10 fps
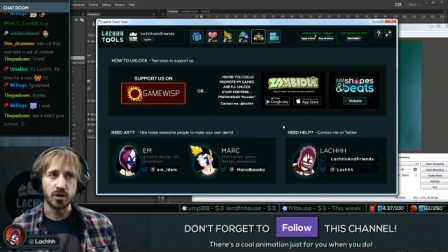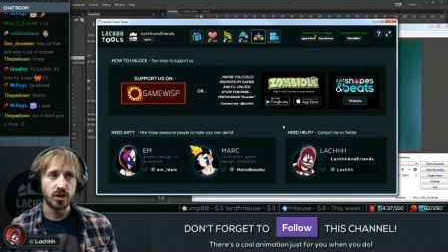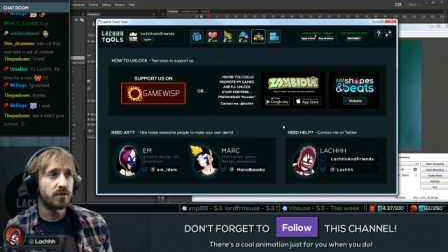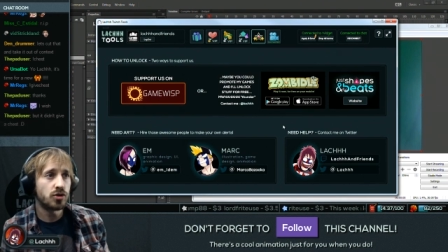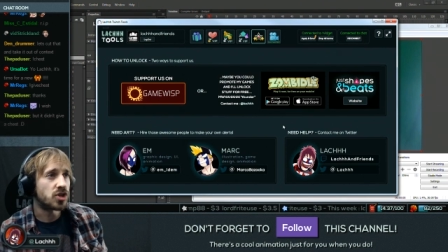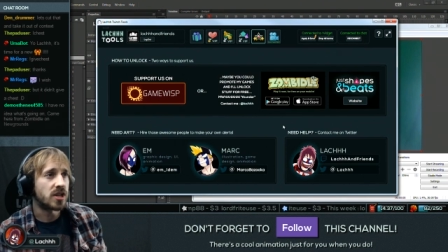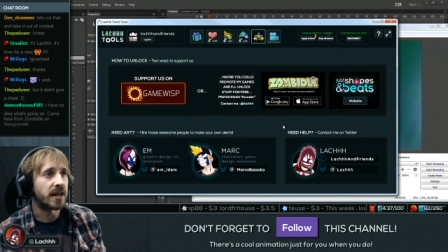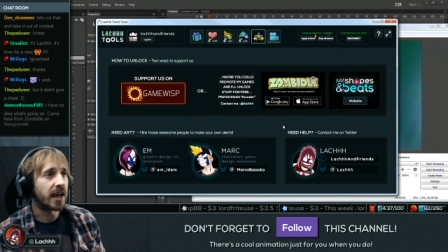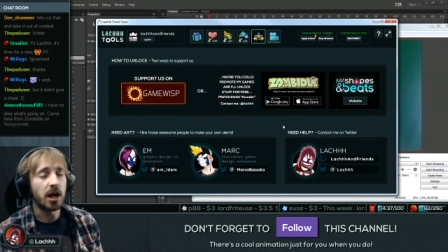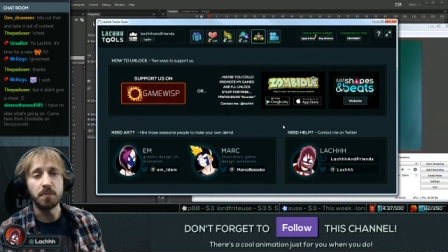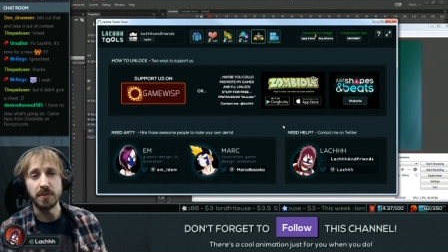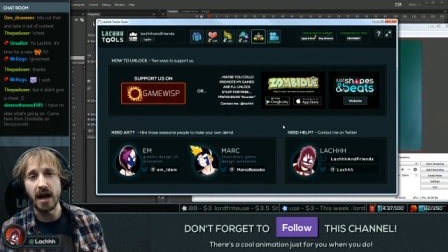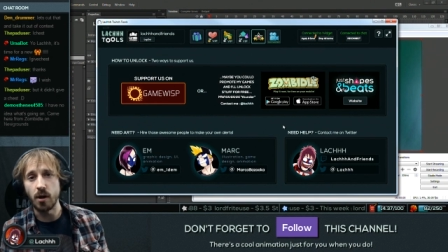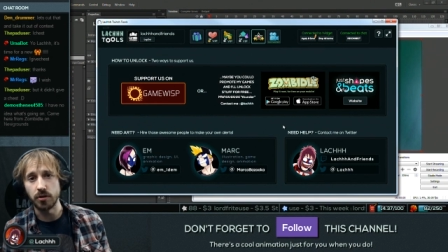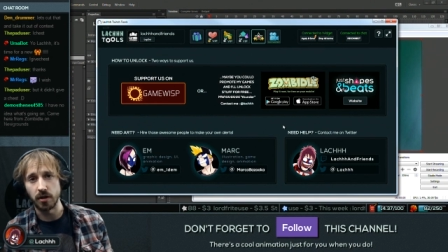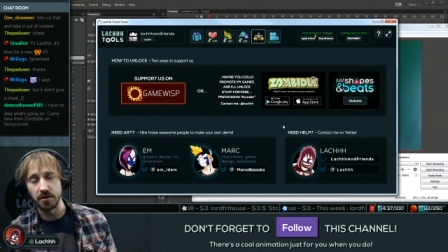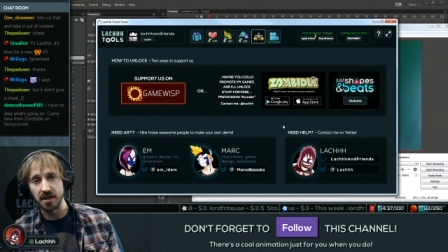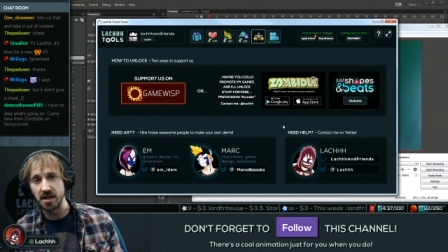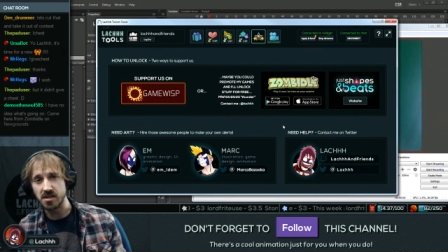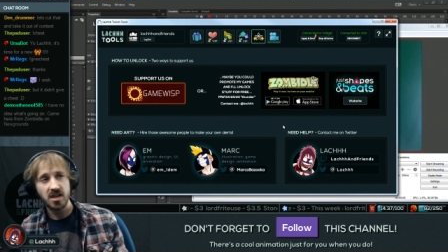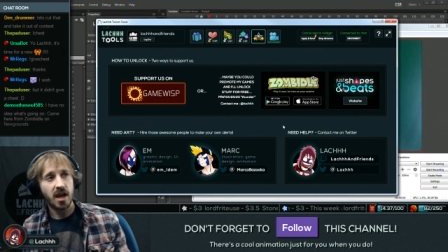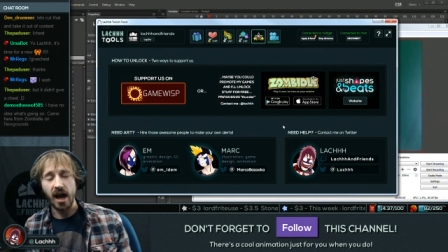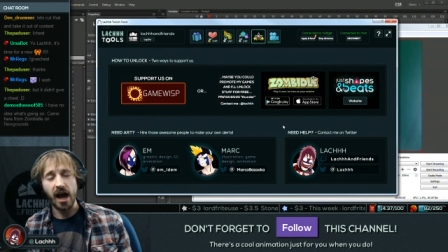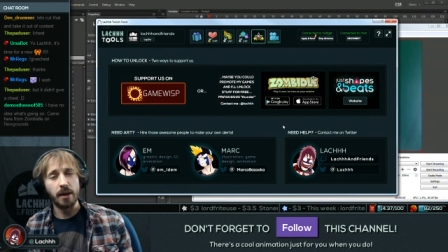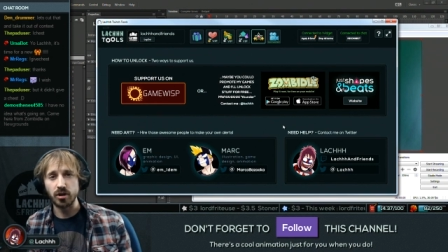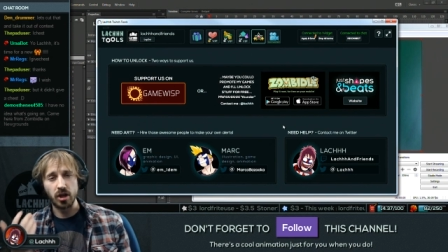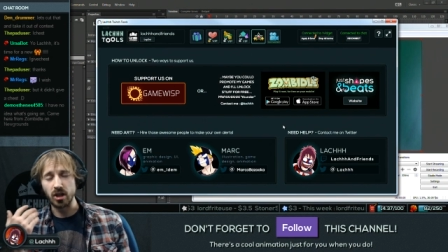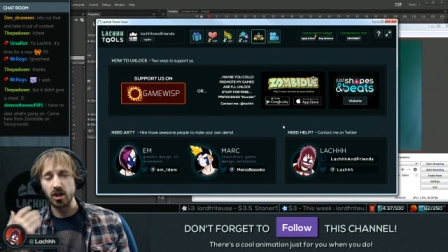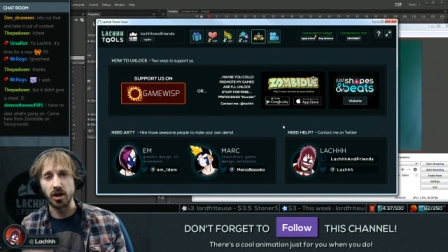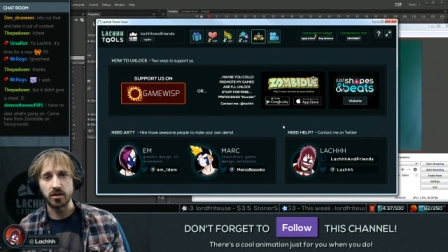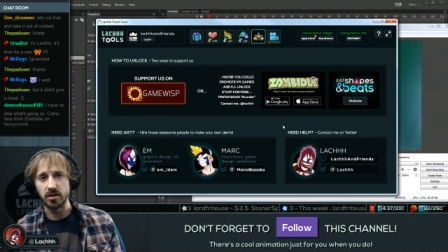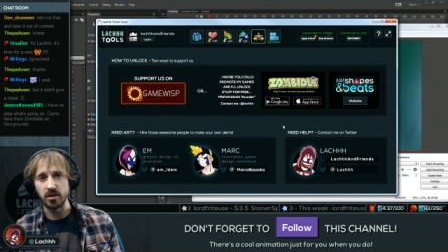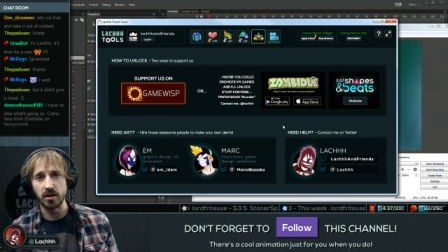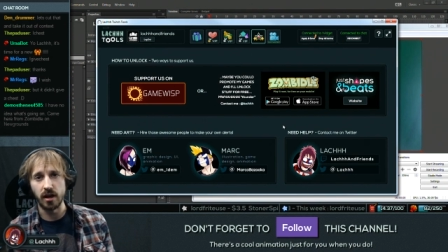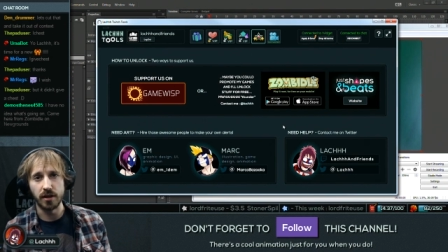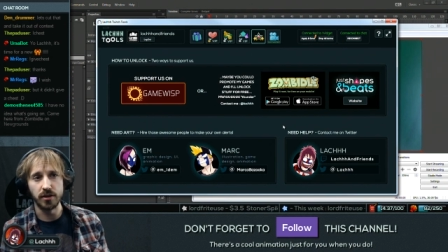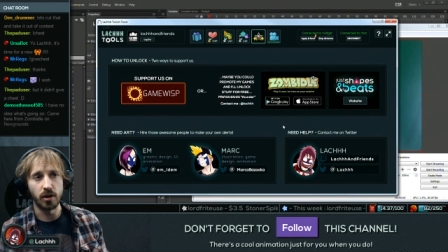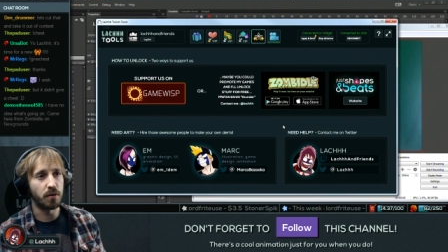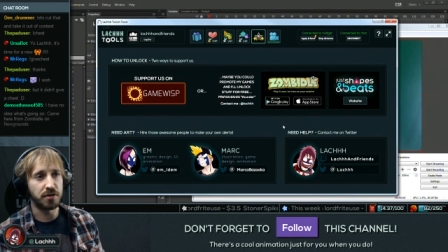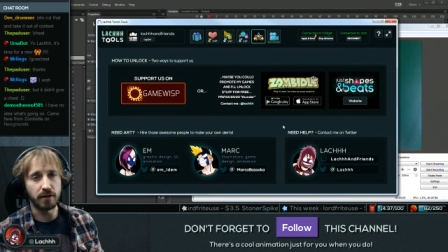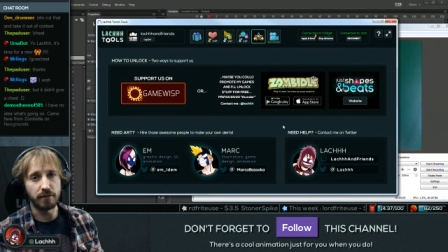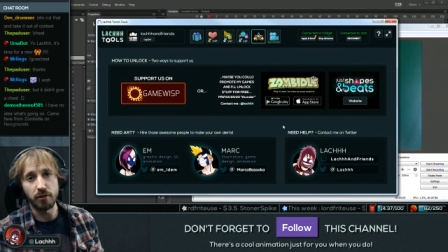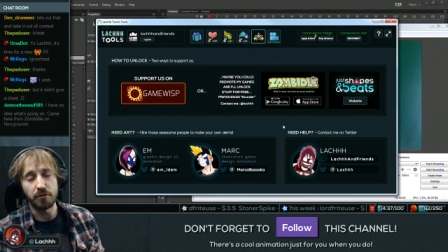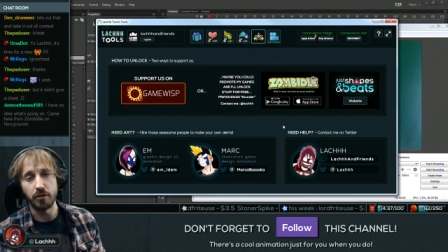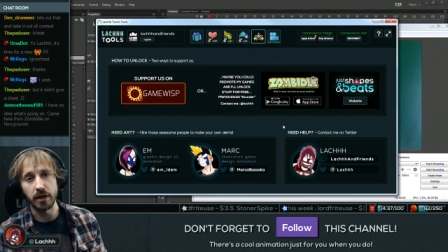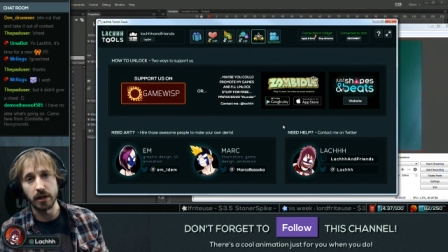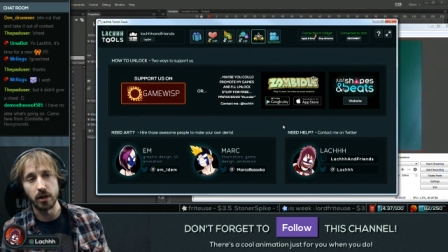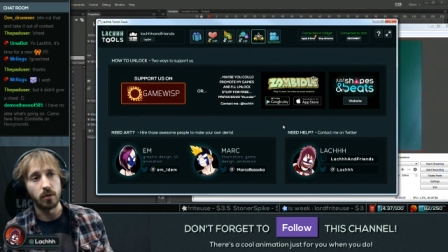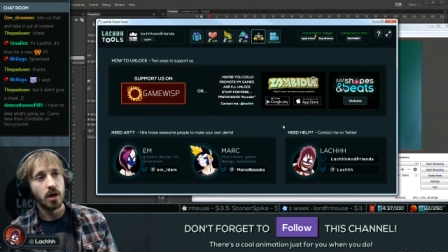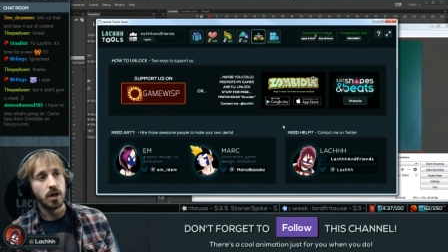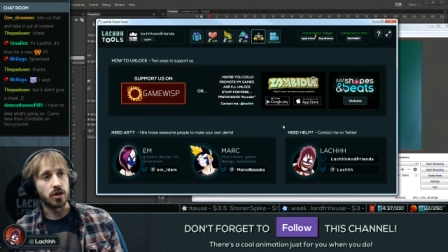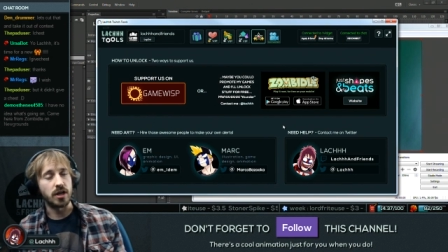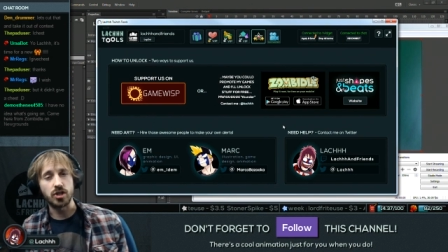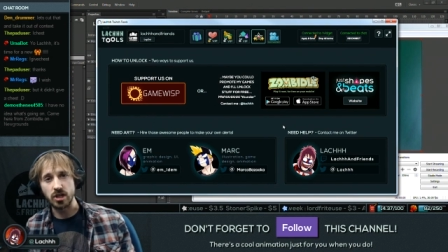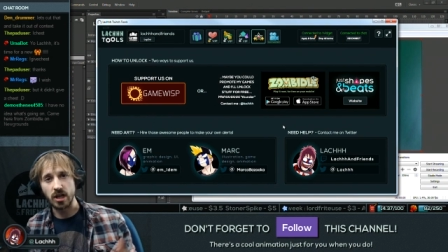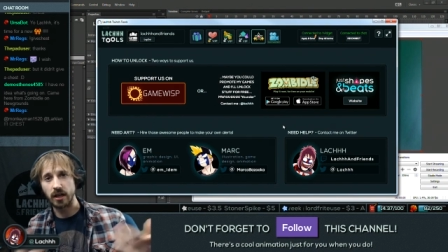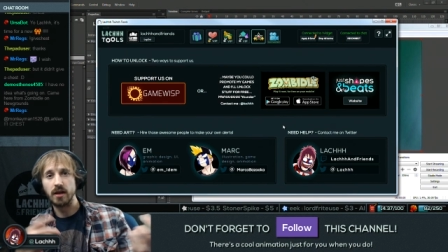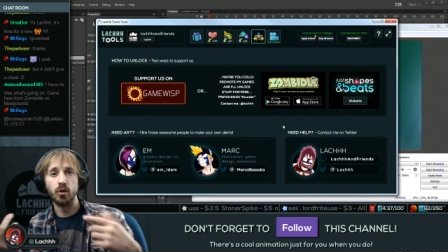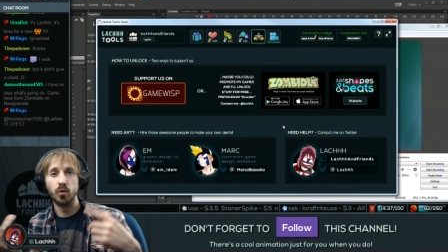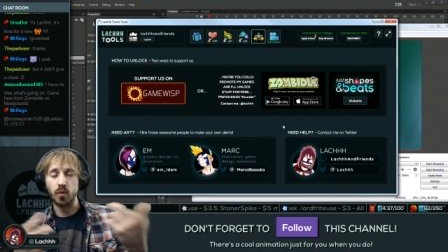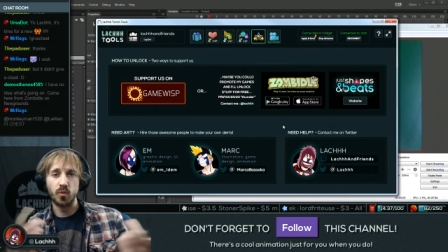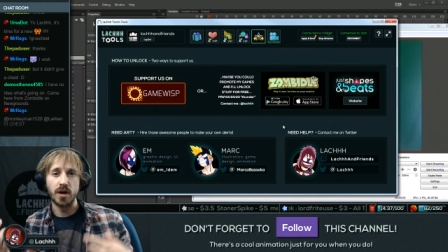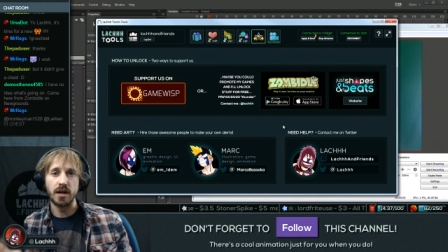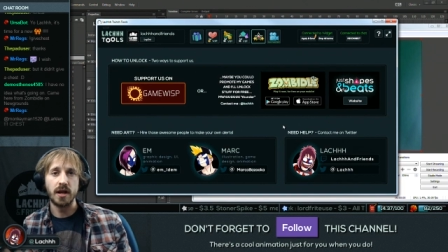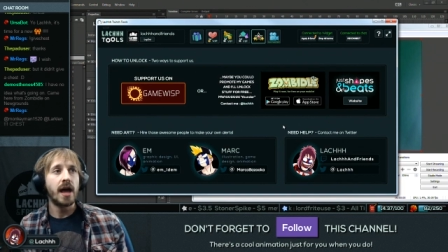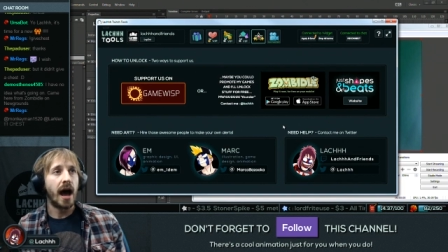But if you just like help me out on this, I'm gonna unlock the uh, the whole thing for free, you know. So that's just like a little win-win.